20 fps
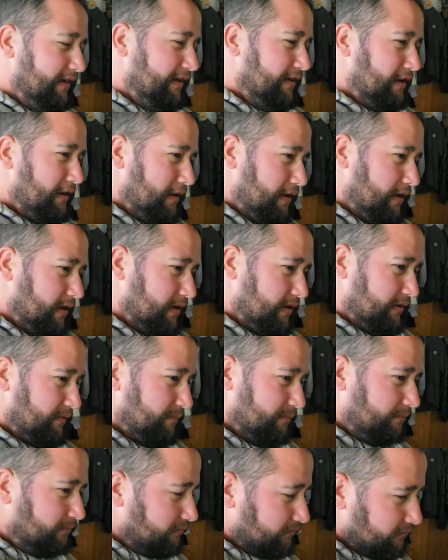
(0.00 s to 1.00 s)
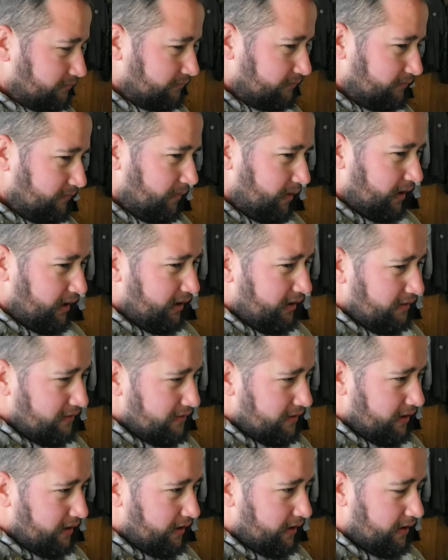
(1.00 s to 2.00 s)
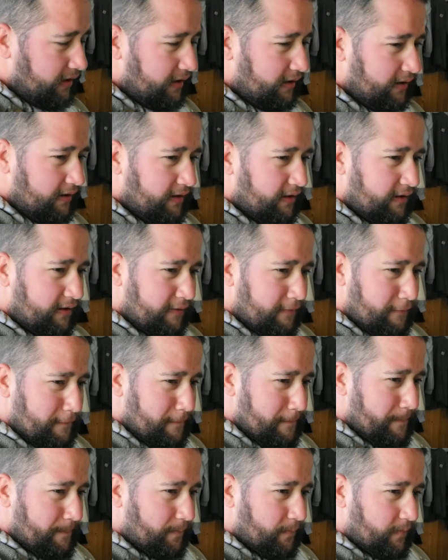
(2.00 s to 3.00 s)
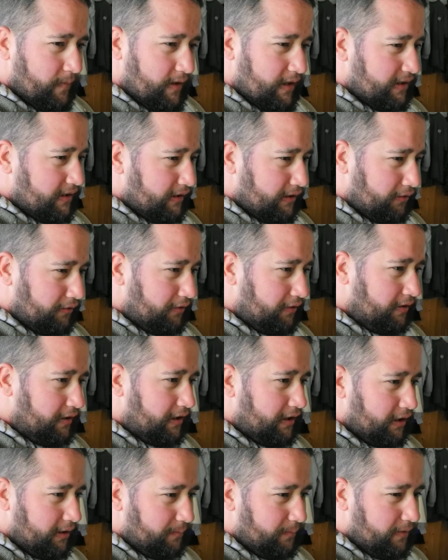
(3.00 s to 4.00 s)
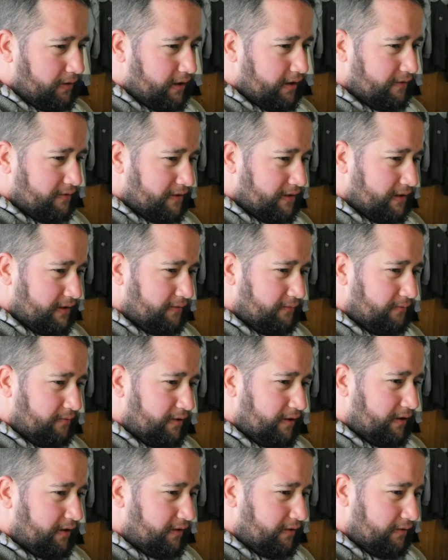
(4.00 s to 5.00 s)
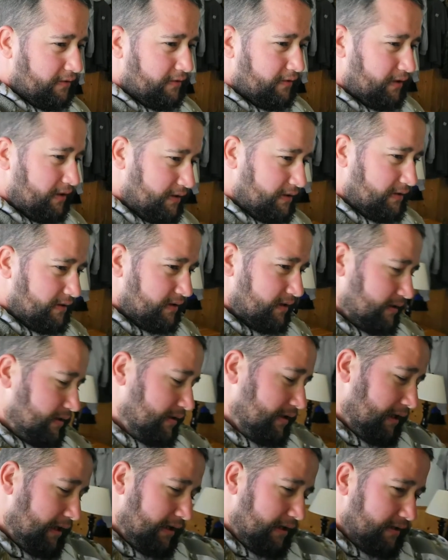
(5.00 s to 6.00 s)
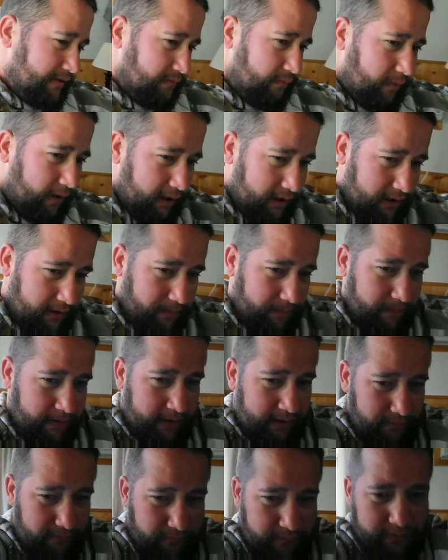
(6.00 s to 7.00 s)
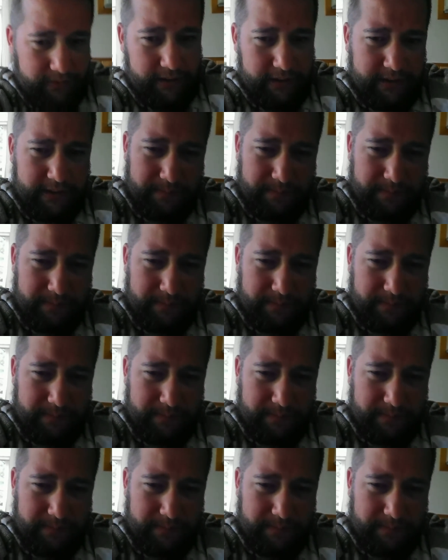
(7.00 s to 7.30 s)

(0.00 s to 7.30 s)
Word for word: and, uh, and know, was like, this elderly couple that I was sitting with, the, his, this guy's wife, got really